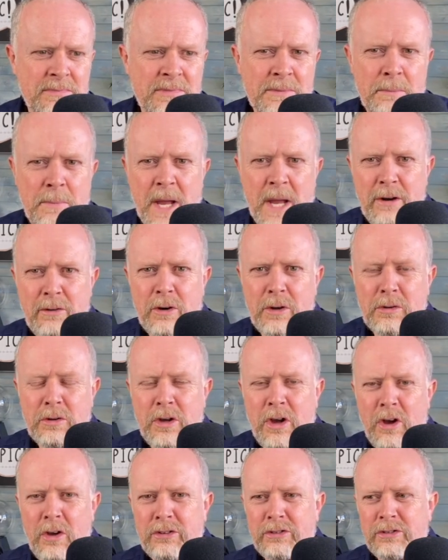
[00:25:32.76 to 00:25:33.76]
payroll
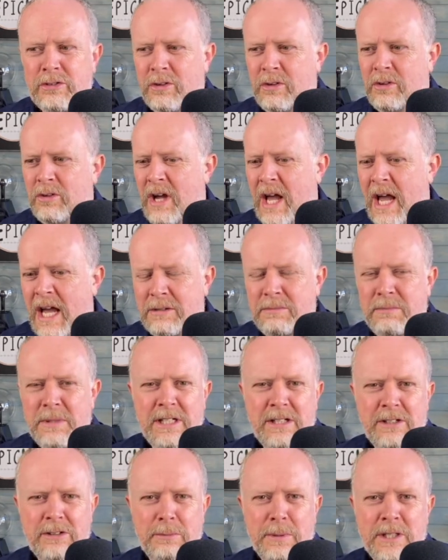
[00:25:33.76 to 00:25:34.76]
costs or admin
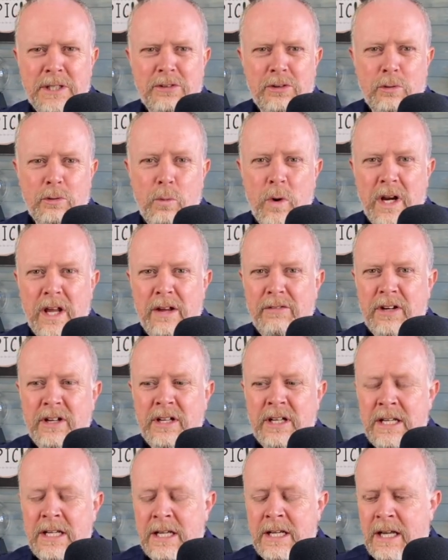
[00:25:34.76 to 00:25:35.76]
expenses or whatever,
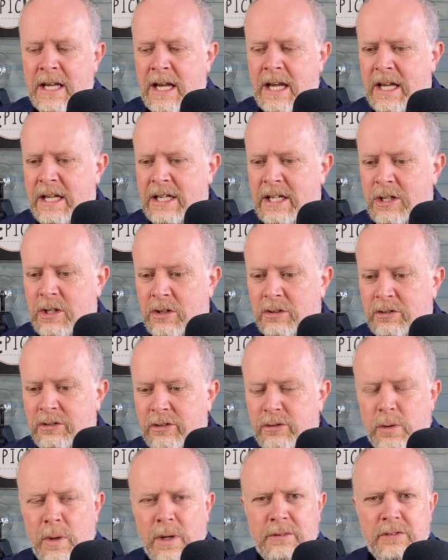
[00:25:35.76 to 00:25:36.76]
and it costs you
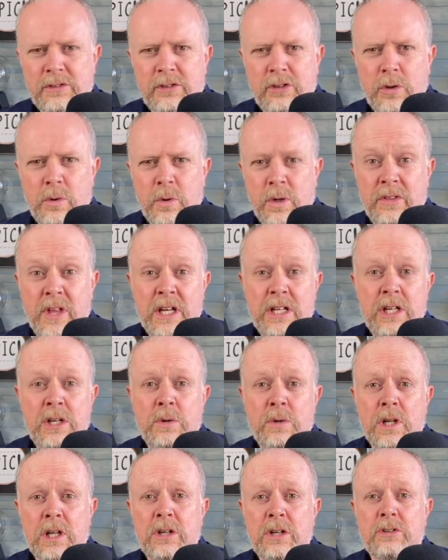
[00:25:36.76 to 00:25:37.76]
1,200 quid, then you
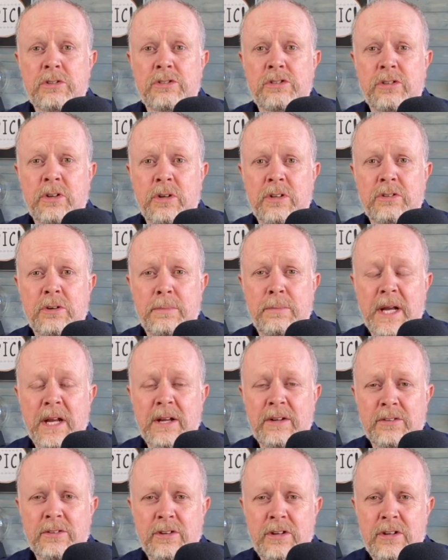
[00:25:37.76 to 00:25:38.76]
lose
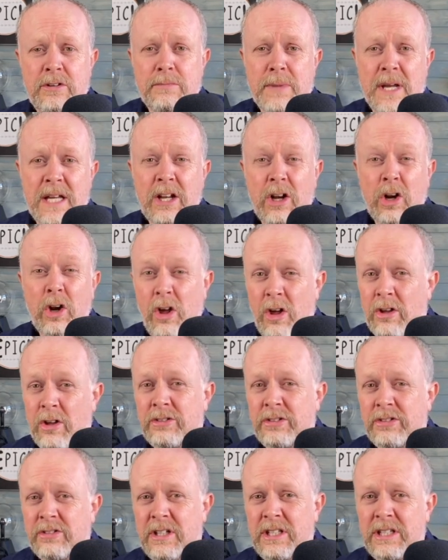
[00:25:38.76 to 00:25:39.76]
£200. So you've made a
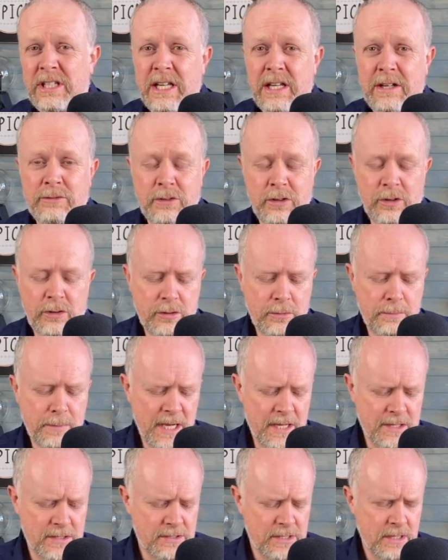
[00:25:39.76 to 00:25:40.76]
loss in the year of
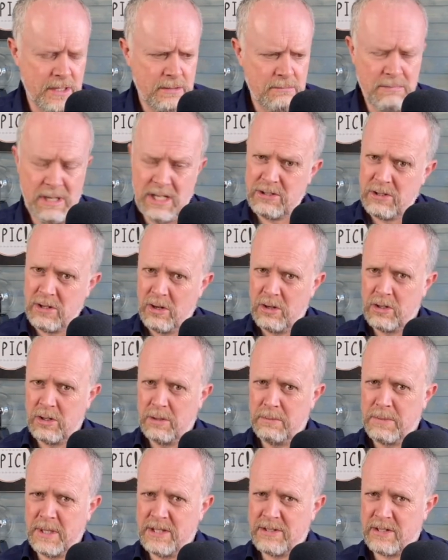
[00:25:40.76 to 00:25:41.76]
£200. That's not a
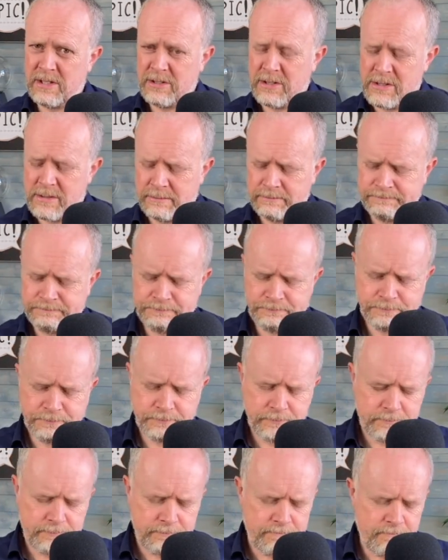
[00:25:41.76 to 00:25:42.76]
good business.
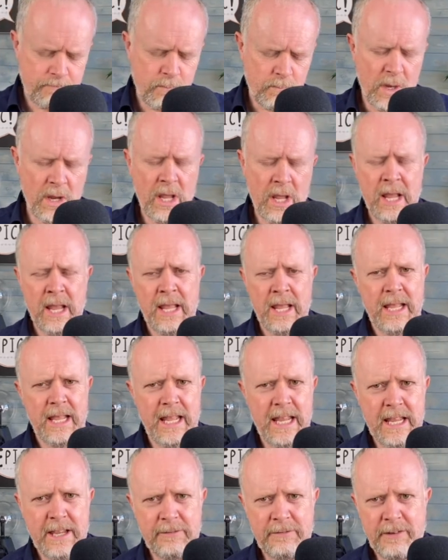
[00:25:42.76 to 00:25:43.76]

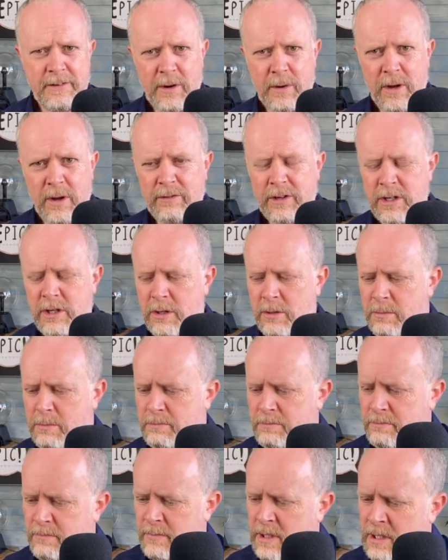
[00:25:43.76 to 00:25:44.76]
If, however, you
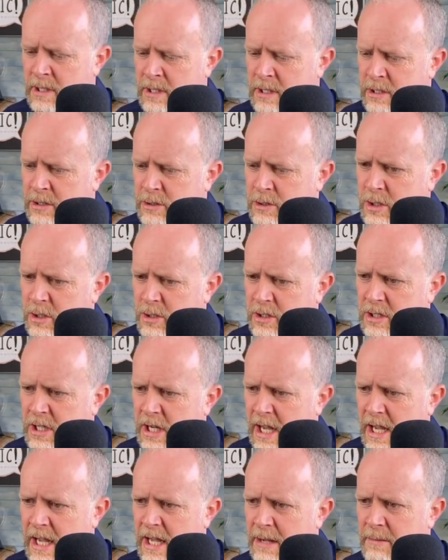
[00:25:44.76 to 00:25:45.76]
took
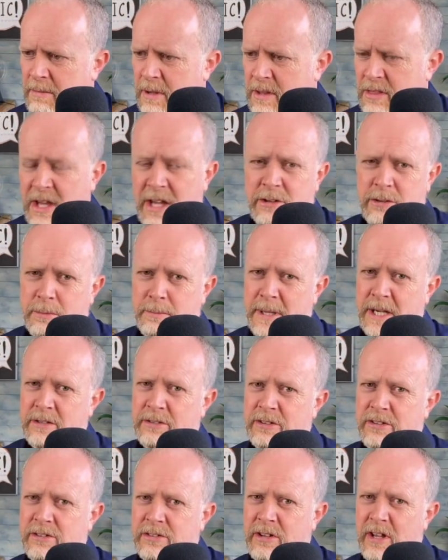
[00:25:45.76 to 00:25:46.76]

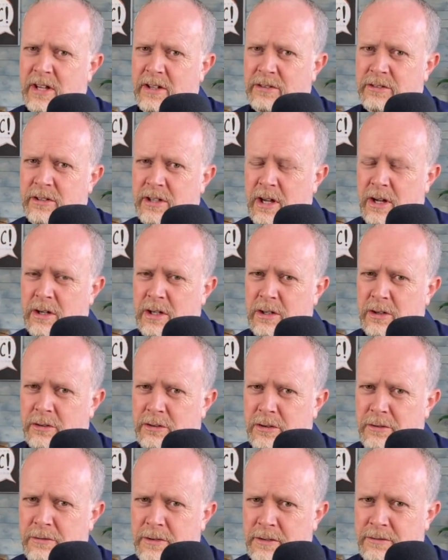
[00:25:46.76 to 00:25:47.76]
£1,000 in sales and it only cost
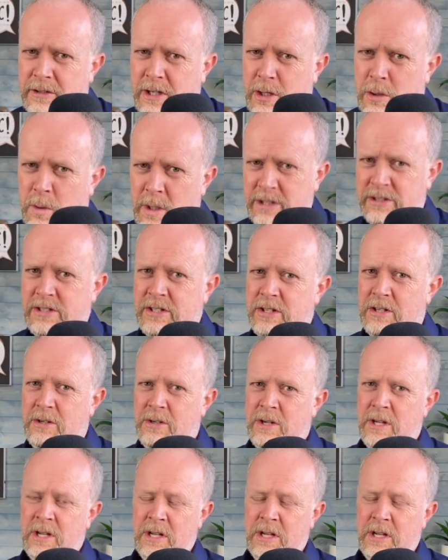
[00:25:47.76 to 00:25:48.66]
you 50 quid to,